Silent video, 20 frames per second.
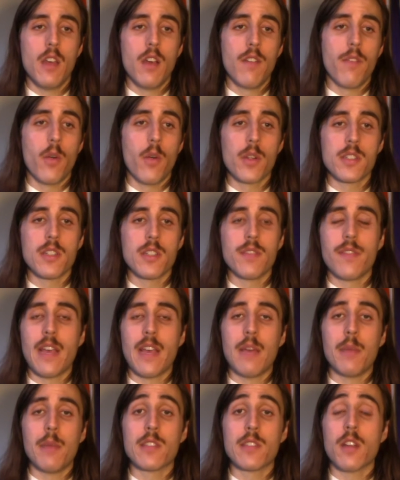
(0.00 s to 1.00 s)
forcing
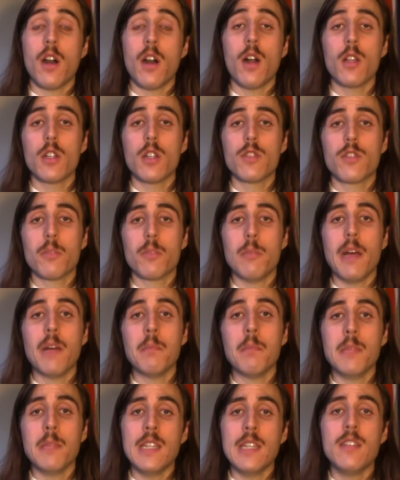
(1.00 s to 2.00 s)
families all over
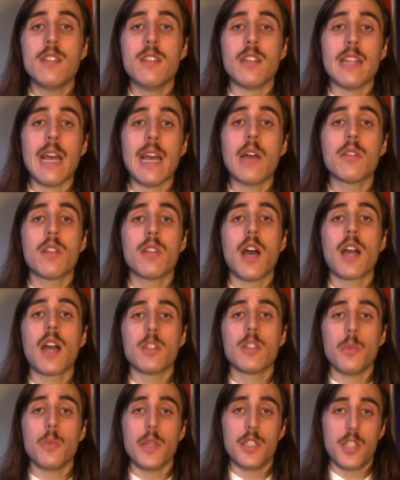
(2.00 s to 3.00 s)
Belmead to now talk
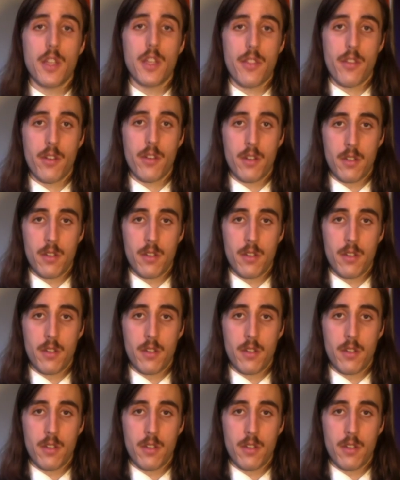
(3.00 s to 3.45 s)
to each other.